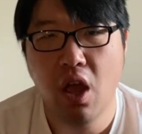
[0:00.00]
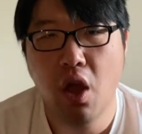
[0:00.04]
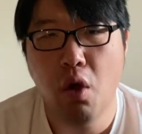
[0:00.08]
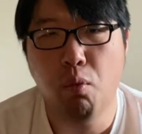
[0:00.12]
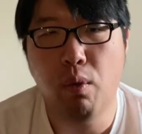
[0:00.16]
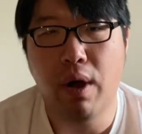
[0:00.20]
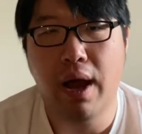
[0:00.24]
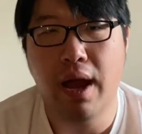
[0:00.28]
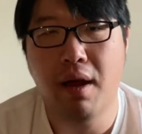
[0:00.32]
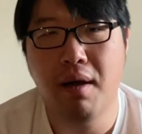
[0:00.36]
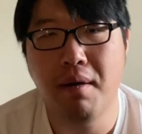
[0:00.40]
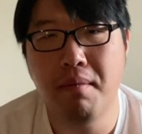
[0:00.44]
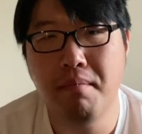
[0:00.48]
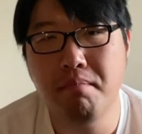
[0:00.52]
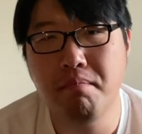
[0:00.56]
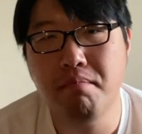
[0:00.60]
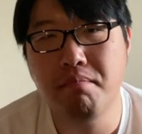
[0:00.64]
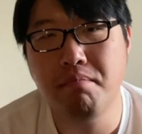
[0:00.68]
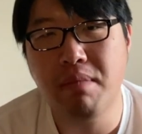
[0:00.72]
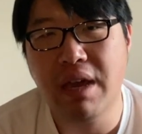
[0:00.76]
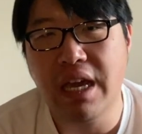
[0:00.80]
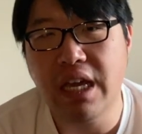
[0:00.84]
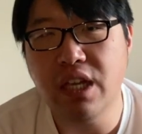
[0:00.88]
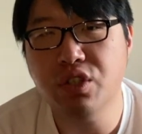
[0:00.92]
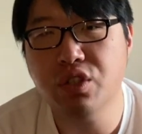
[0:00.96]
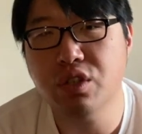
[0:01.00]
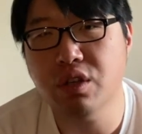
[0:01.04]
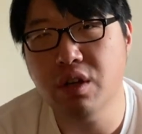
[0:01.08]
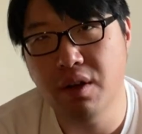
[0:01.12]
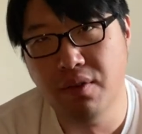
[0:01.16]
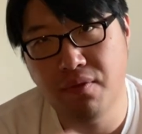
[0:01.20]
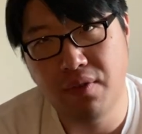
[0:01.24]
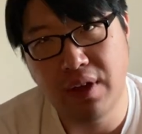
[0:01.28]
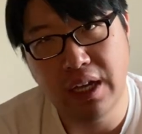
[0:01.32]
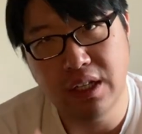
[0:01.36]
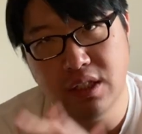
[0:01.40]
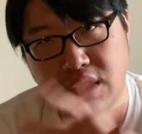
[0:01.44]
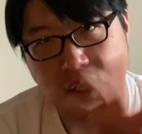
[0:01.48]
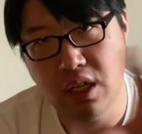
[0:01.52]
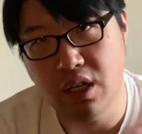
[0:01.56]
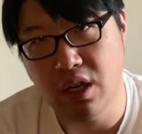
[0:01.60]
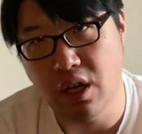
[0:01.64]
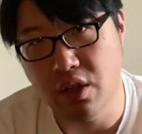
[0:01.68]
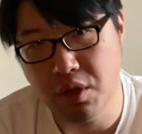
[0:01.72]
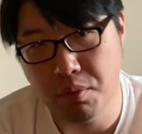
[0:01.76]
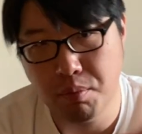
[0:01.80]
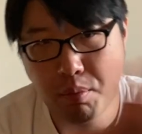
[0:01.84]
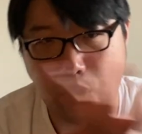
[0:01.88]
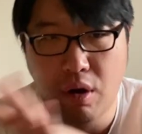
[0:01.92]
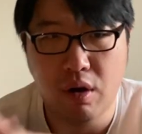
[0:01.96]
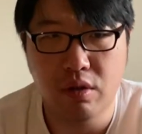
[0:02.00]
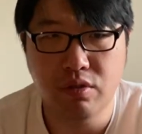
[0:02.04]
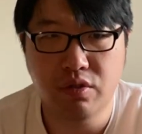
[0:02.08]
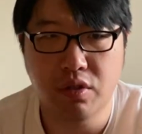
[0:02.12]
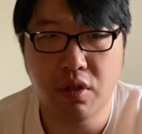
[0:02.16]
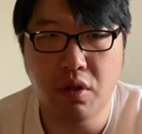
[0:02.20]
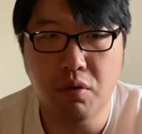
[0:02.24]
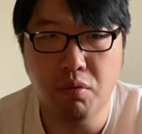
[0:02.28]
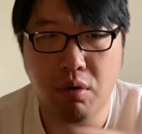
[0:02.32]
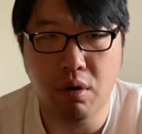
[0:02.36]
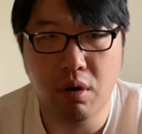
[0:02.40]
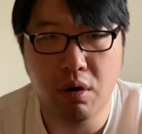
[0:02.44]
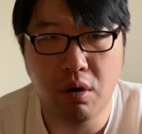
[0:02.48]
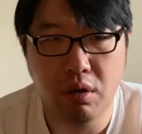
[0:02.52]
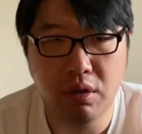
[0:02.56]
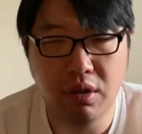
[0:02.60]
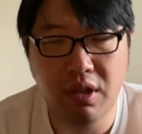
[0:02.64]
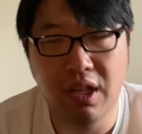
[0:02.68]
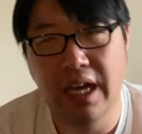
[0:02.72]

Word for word: While major events in other parts of the world,